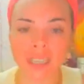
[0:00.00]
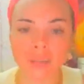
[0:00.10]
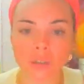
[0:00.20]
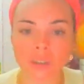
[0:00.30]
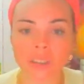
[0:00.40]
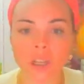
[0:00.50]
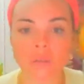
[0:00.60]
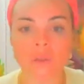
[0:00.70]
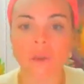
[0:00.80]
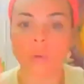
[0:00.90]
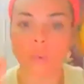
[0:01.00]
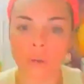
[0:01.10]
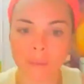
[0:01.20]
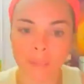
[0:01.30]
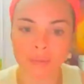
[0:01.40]
of yourself what
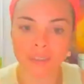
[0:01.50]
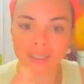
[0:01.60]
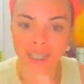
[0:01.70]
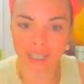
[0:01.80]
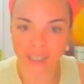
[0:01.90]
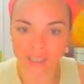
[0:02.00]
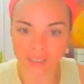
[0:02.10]
people say